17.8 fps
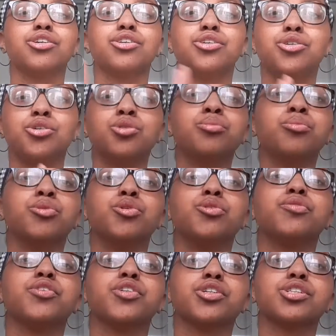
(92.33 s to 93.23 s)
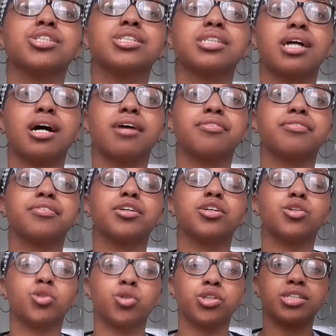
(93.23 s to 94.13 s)
you move your stuff
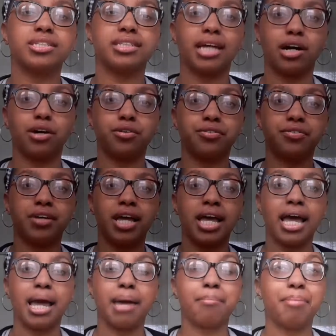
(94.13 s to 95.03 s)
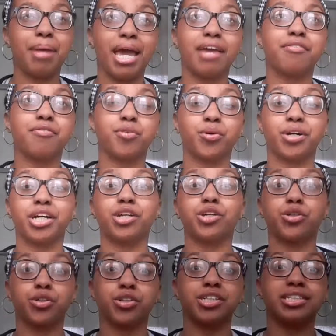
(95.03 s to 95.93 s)
yourself and pay for
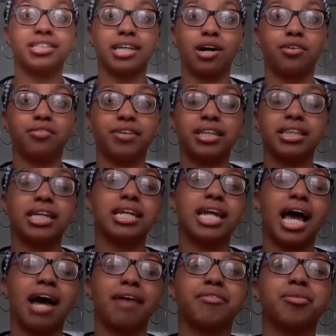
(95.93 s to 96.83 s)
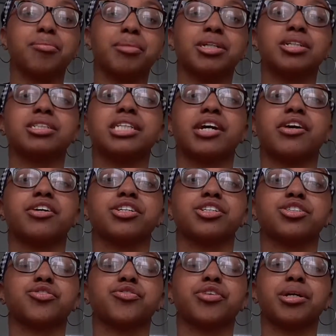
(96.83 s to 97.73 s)
it yourself and then have the
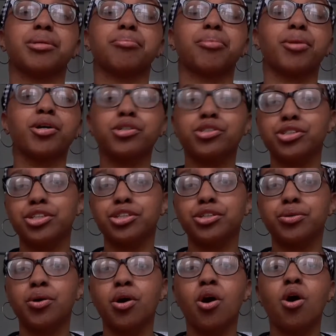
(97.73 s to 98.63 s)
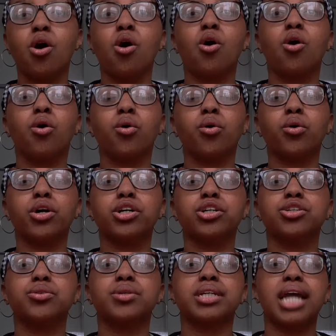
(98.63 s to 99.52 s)
military just reimburse you. Or
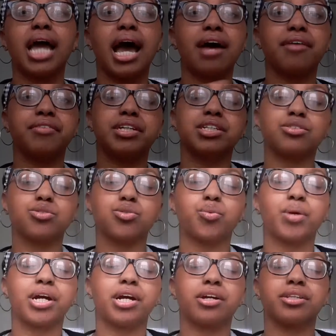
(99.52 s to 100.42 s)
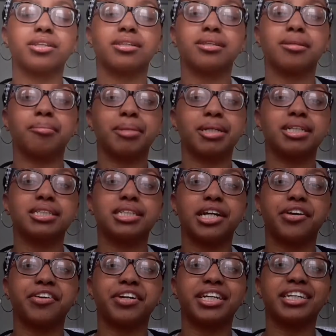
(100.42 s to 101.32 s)
you can have it to where the
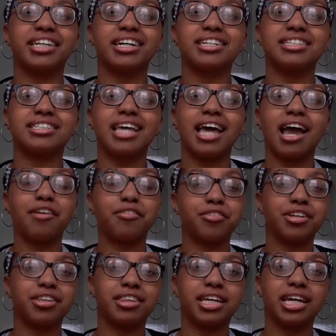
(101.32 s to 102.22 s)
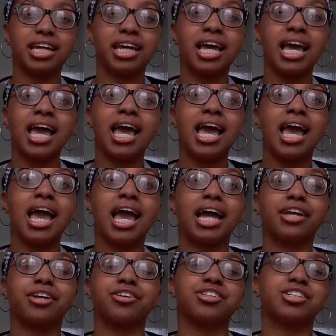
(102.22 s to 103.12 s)
military does everything
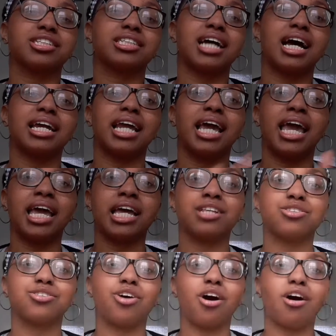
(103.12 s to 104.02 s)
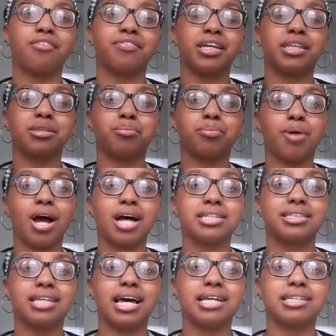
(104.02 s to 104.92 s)
and you're just kind of hands off in the
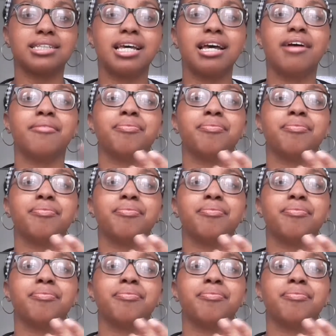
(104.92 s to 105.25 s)
process.